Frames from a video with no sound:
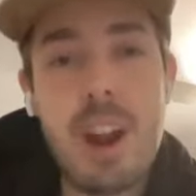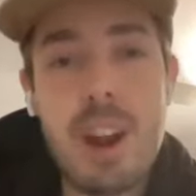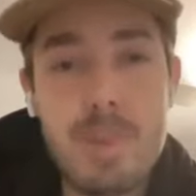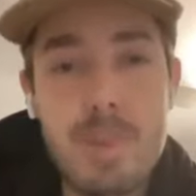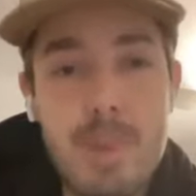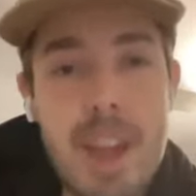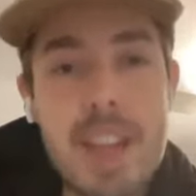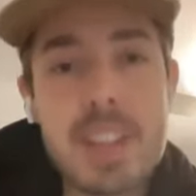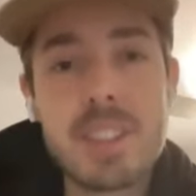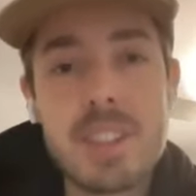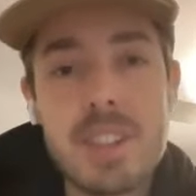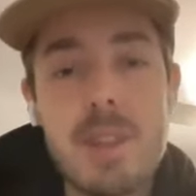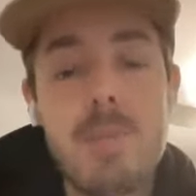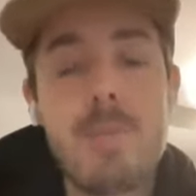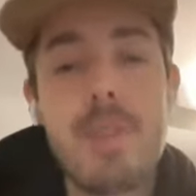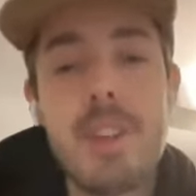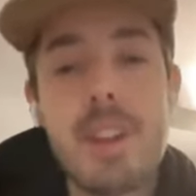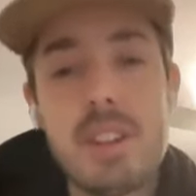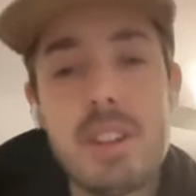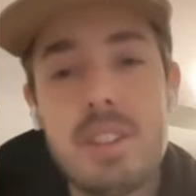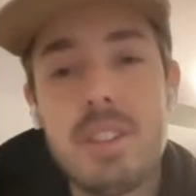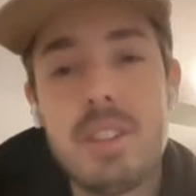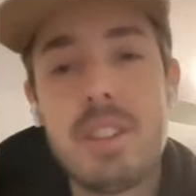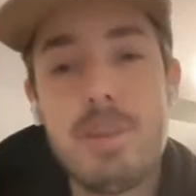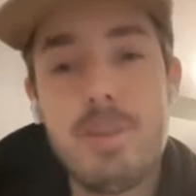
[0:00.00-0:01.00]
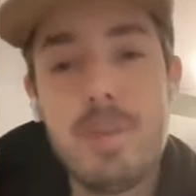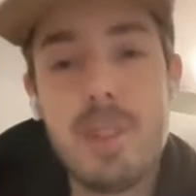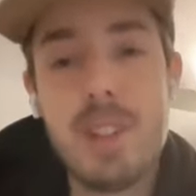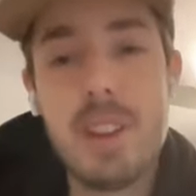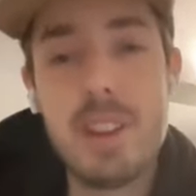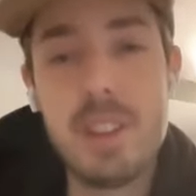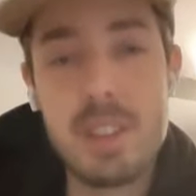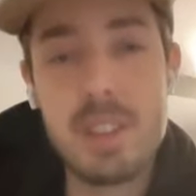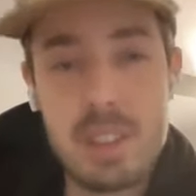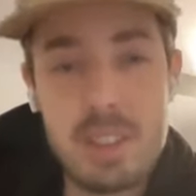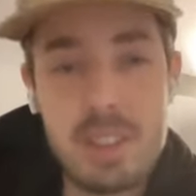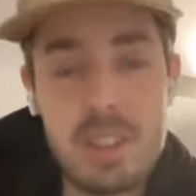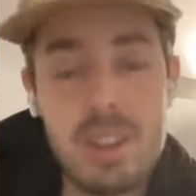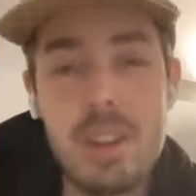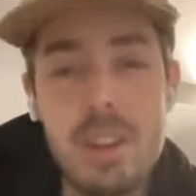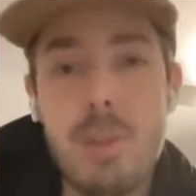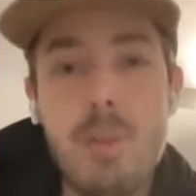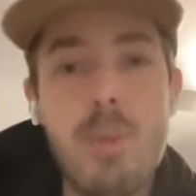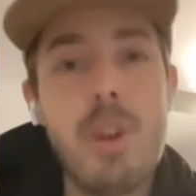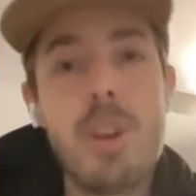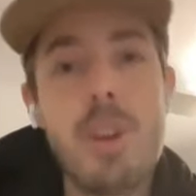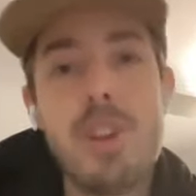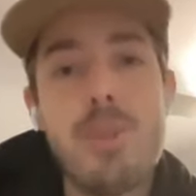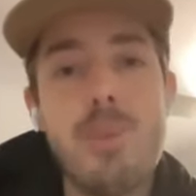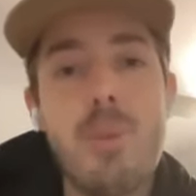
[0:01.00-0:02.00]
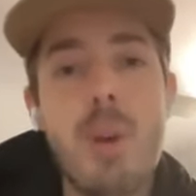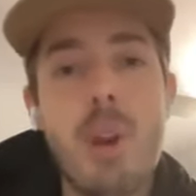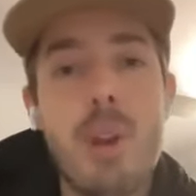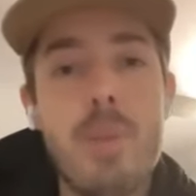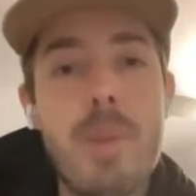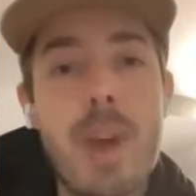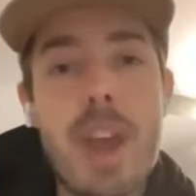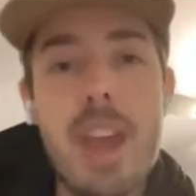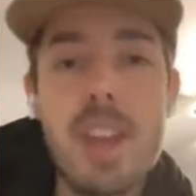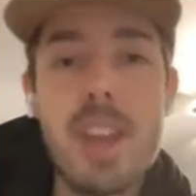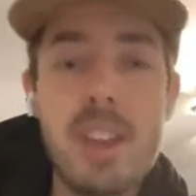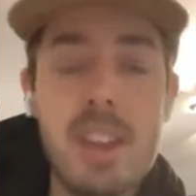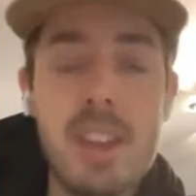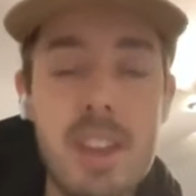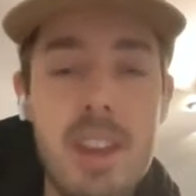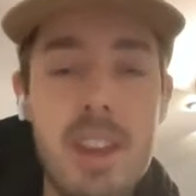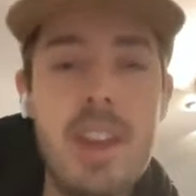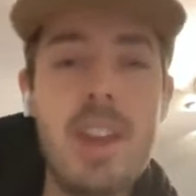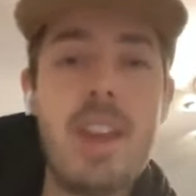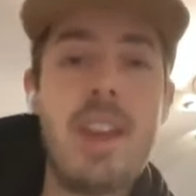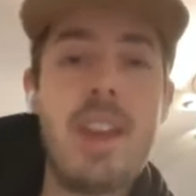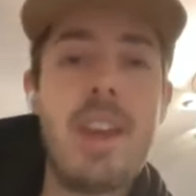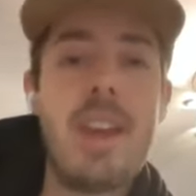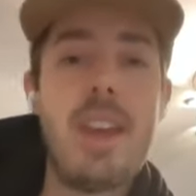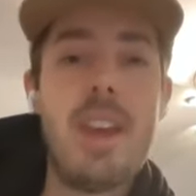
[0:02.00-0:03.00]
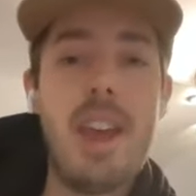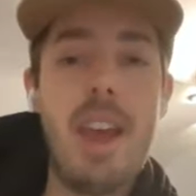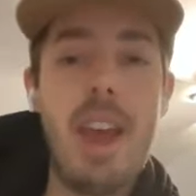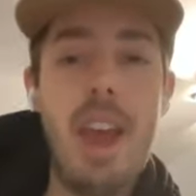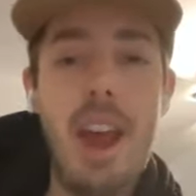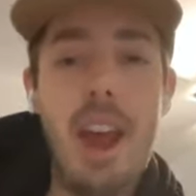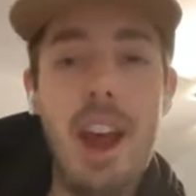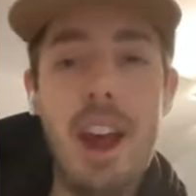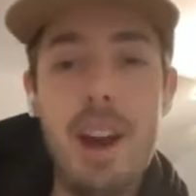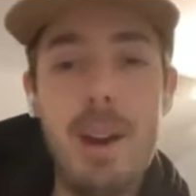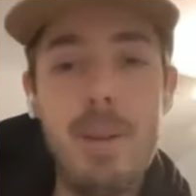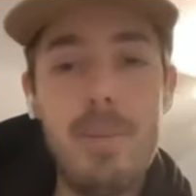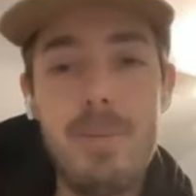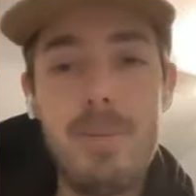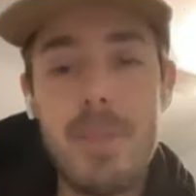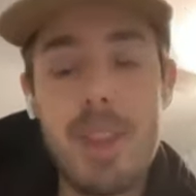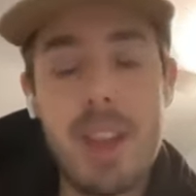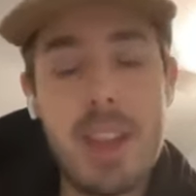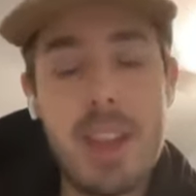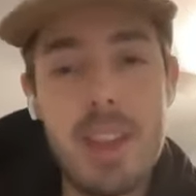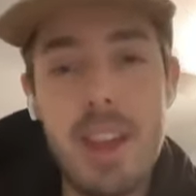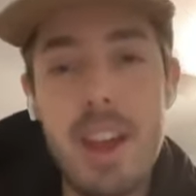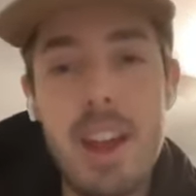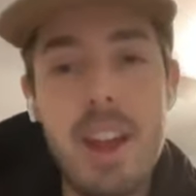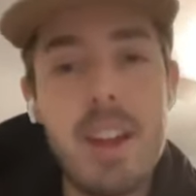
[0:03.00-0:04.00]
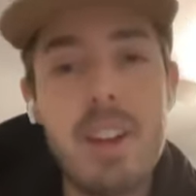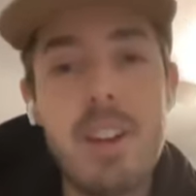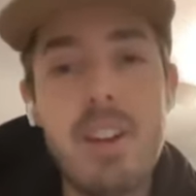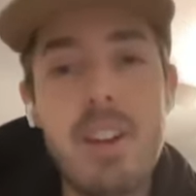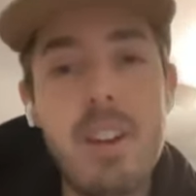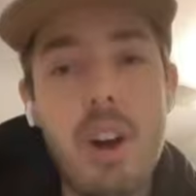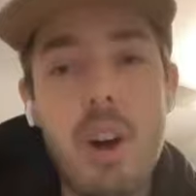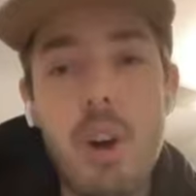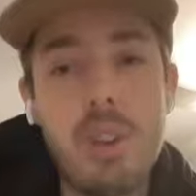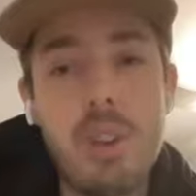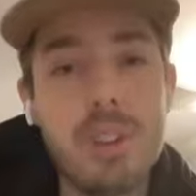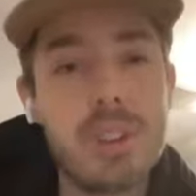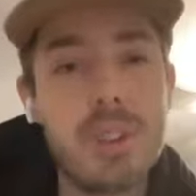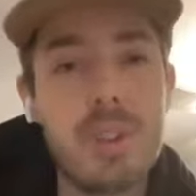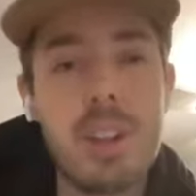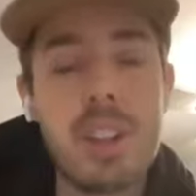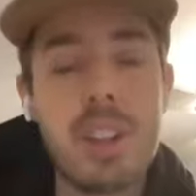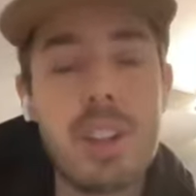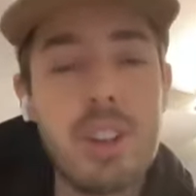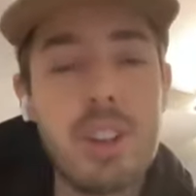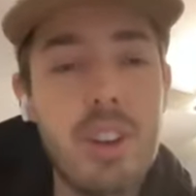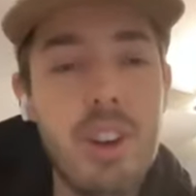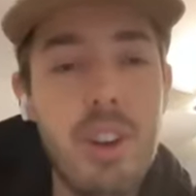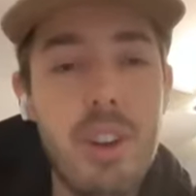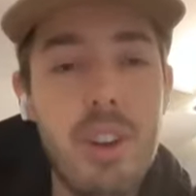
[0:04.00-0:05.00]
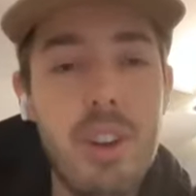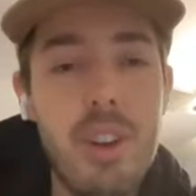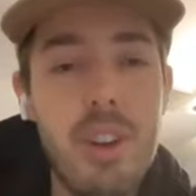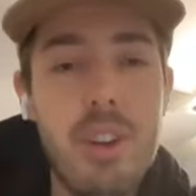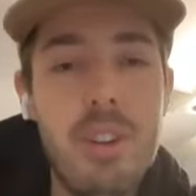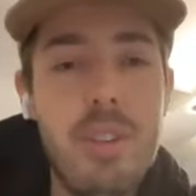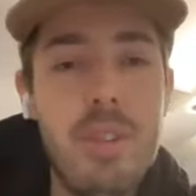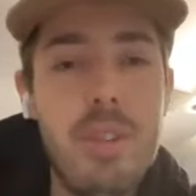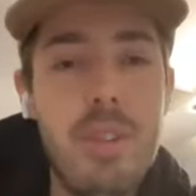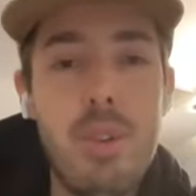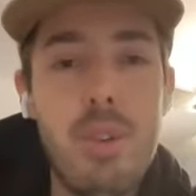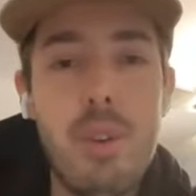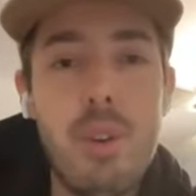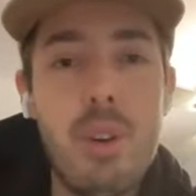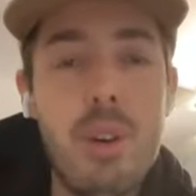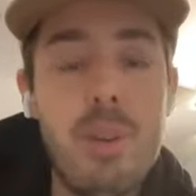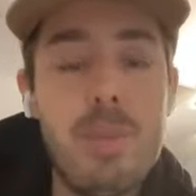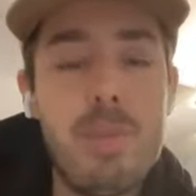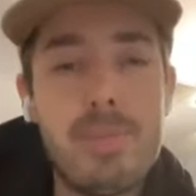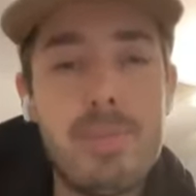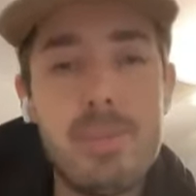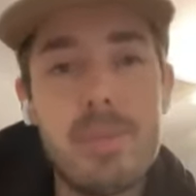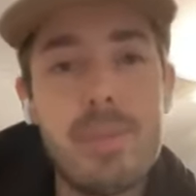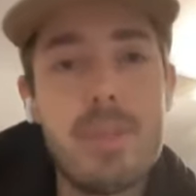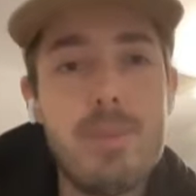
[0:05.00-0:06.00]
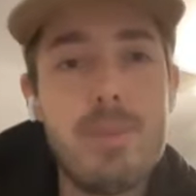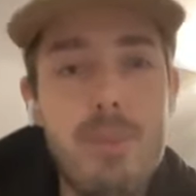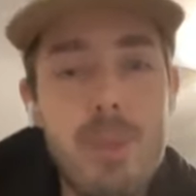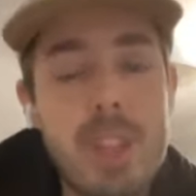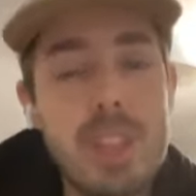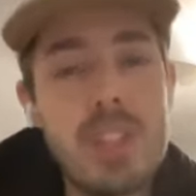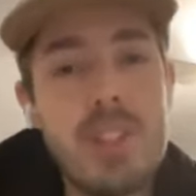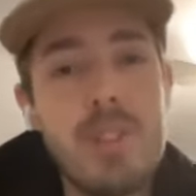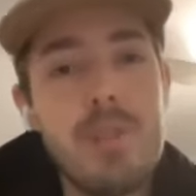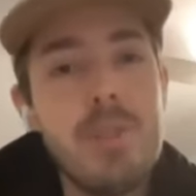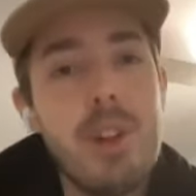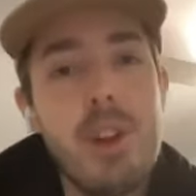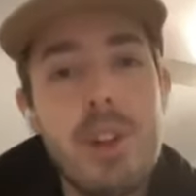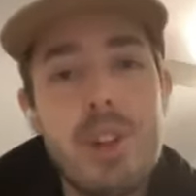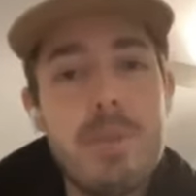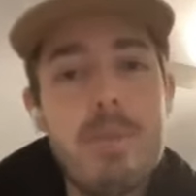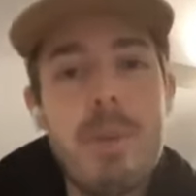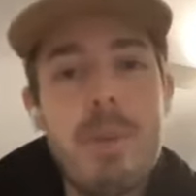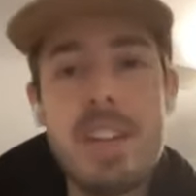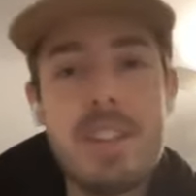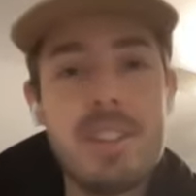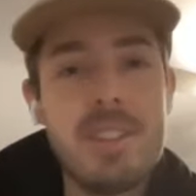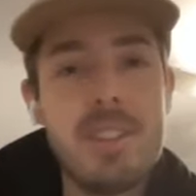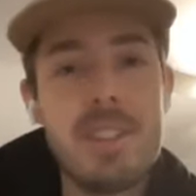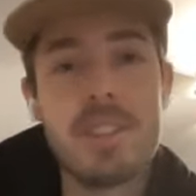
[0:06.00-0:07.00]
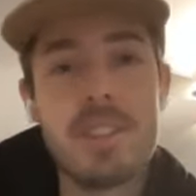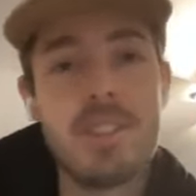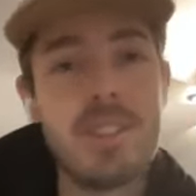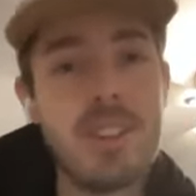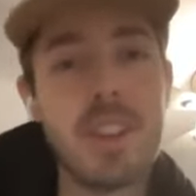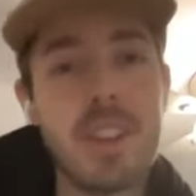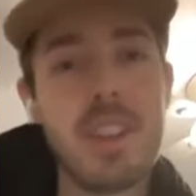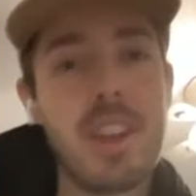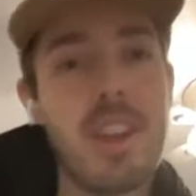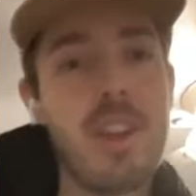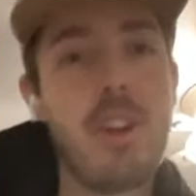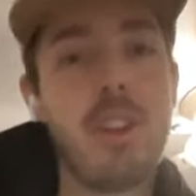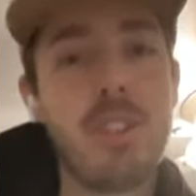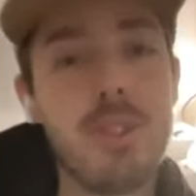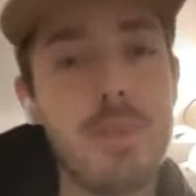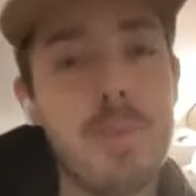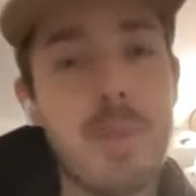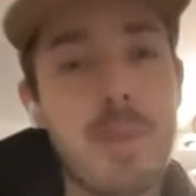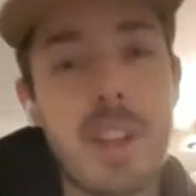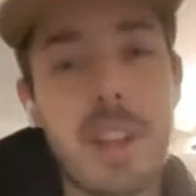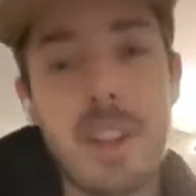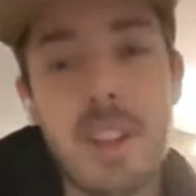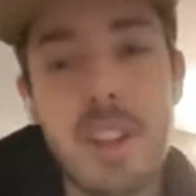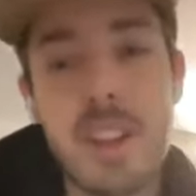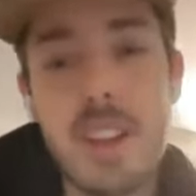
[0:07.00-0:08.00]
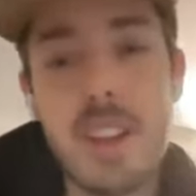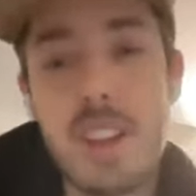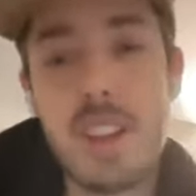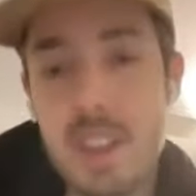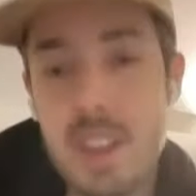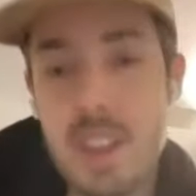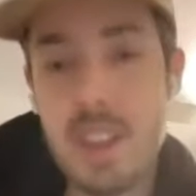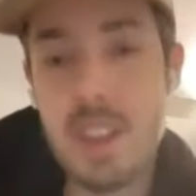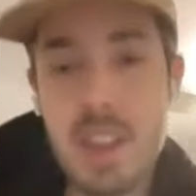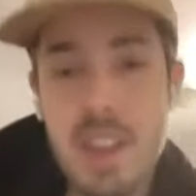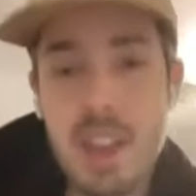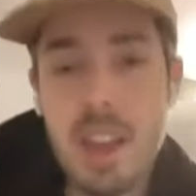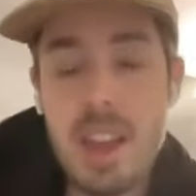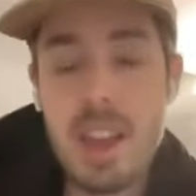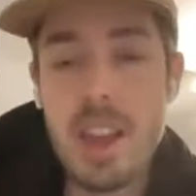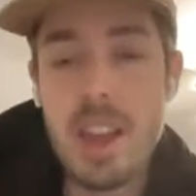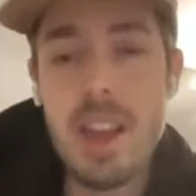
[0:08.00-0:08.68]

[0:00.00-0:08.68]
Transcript: to try to make something similar to what you want to make, um, and then altering the code, or once you've learned the basics, you can then ultimately,